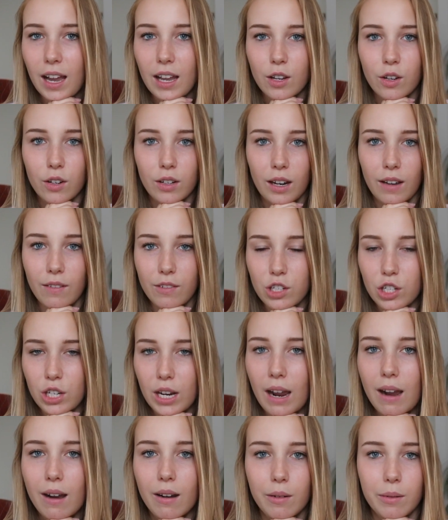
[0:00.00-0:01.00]
I couldn't have a
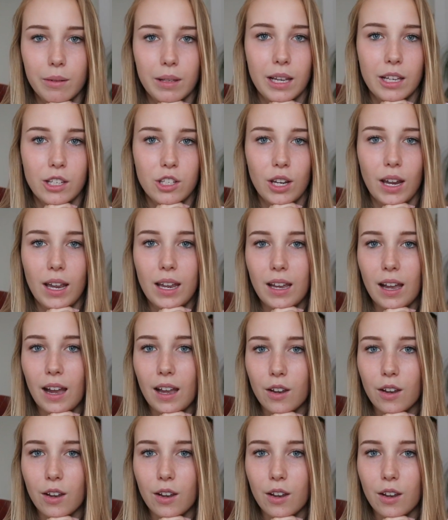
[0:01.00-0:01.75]
shower without Jake.